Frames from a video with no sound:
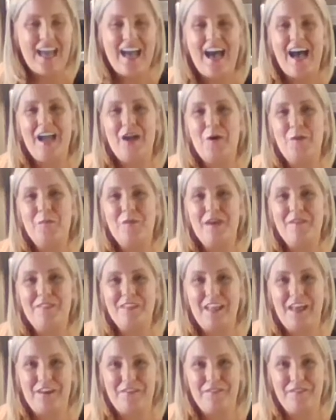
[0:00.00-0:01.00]
I hope you have a
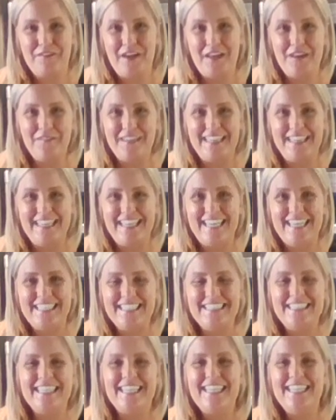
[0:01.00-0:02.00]
lot of fun with
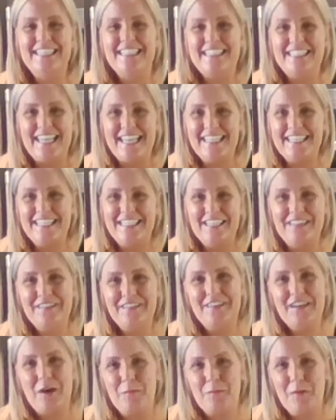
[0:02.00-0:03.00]
this. Stay
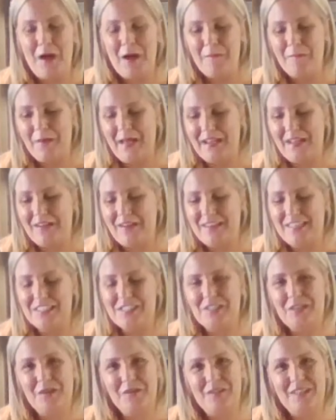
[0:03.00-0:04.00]
tuned. I'll pop back on and
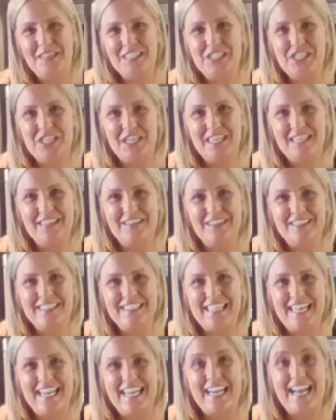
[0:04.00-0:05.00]
show you what the chicken looks
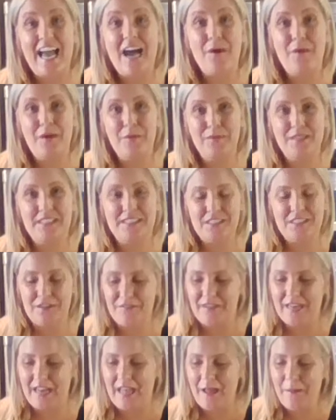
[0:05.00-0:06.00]
like and how I would
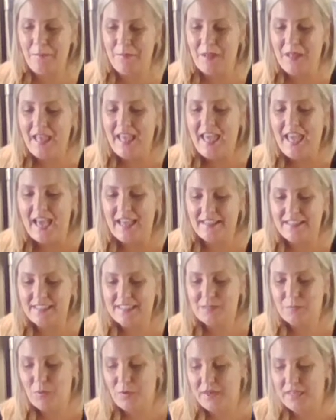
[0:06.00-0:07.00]
serve it up. At
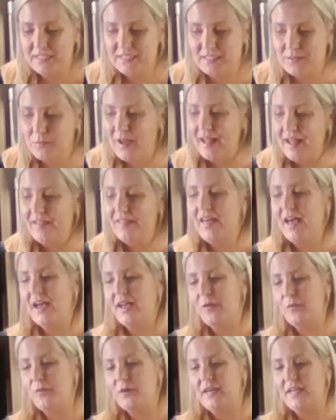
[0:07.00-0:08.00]
this point as well,
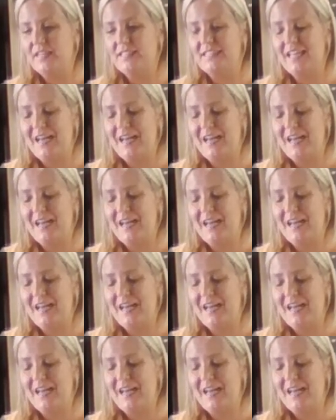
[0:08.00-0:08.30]
I would